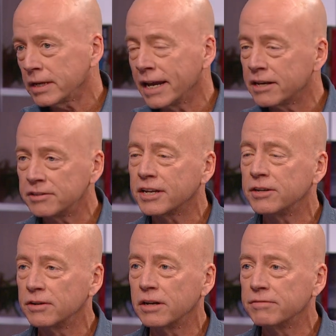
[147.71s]
and
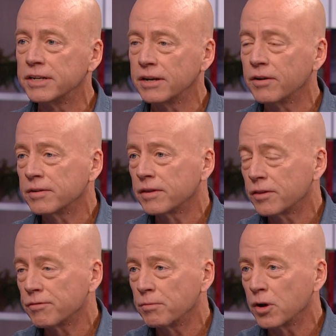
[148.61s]
continue to live in an area that
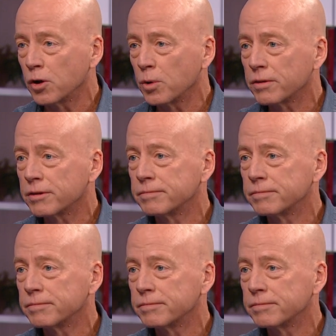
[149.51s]
they're familiar with.